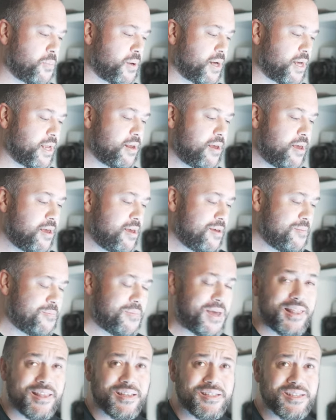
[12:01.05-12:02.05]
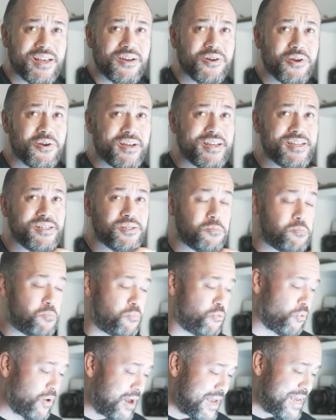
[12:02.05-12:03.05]
but man, this sucker is
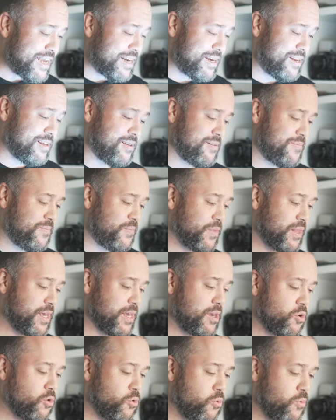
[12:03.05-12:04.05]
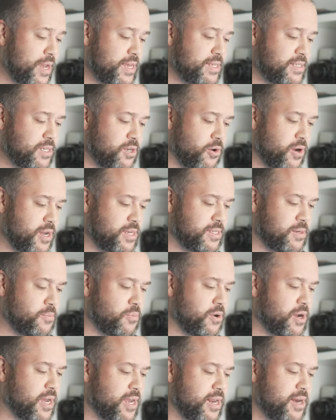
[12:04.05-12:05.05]
bright, like crazy, crazy
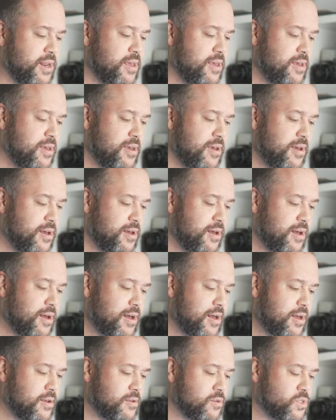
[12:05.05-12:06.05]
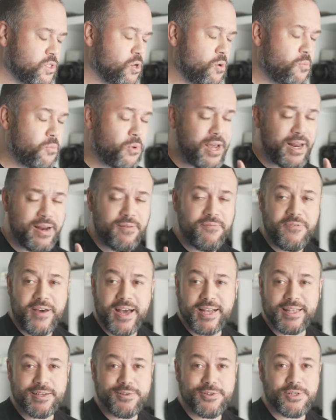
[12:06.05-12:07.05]
bright. Uh, so bright, in
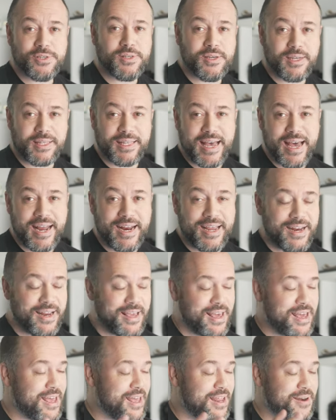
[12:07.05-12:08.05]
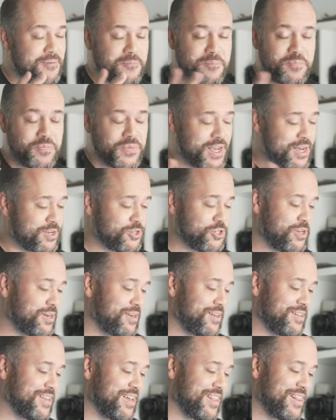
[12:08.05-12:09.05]
fact, I just looked at it and I shouldn't
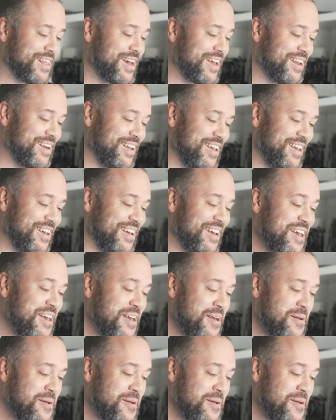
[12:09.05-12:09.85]
have done that.